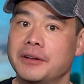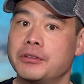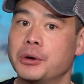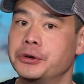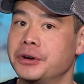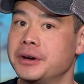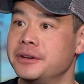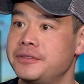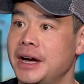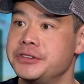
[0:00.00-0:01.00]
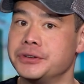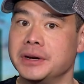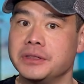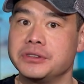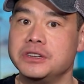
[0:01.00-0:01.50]
from Moderna and Pfizer,
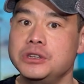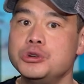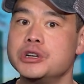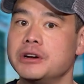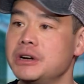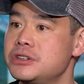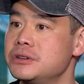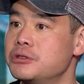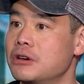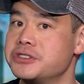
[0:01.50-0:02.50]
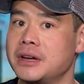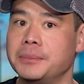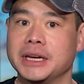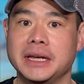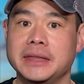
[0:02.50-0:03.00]
and there's a new generation of drugs
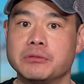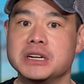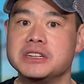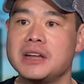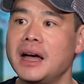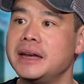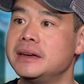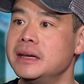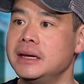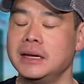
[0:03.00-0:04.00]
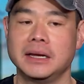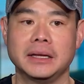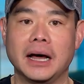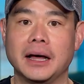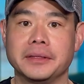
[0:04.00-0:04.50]
coming, and they've redesigned
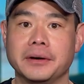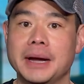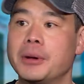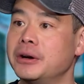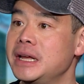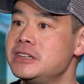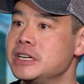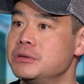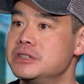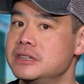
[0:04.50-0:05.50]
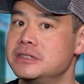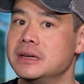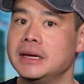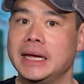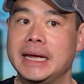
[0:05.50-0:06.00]
uh, their mRNA sequences,
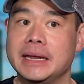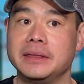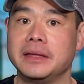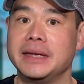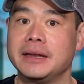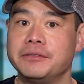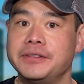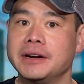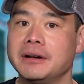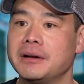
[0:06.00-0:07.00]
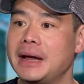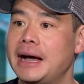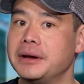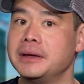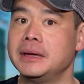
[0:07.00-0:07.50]
and they can figure out
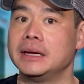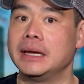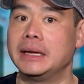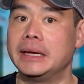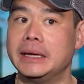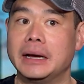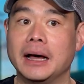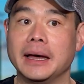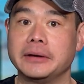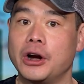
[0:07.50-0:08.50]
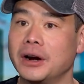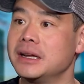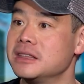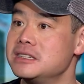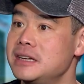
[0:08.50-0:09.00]
how to uh,
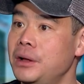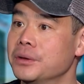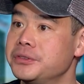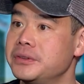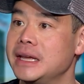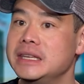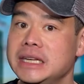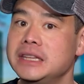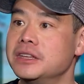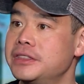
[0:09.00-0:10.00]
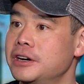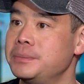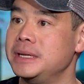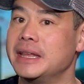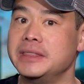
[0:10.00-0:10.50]
target the cells that need the
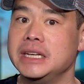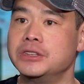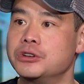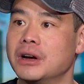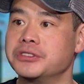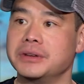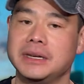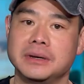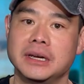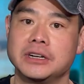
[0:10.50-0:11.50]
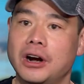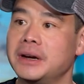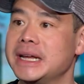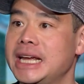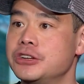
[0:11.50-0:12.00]
therapy, that need the drug. So they can
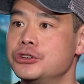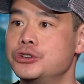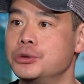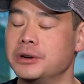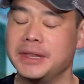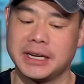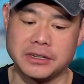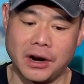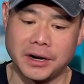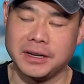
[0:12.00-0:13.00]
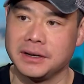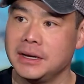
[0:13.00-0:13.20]
target a cancer tumor. They can target